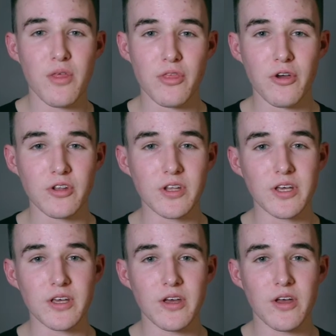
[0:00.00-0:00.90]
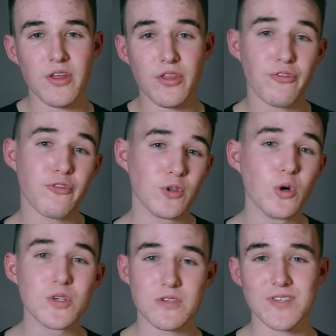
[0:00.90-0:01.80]
Thirdly, the
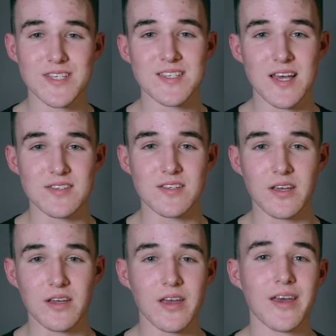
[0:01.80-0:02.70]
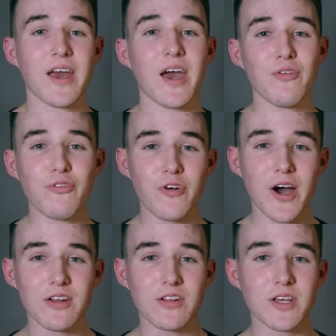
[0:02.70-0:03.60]
flaws of this testing. And
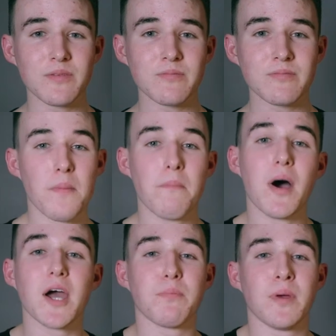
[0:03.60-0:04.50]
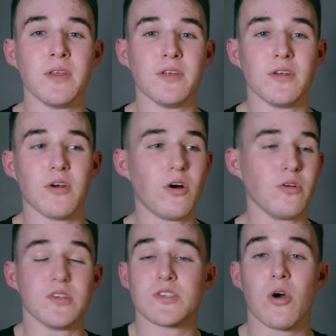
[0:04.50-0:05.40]
finally, my opinion
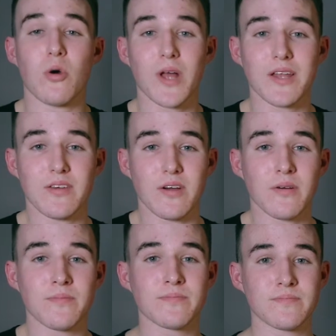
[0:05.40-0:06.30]
on this whole idea.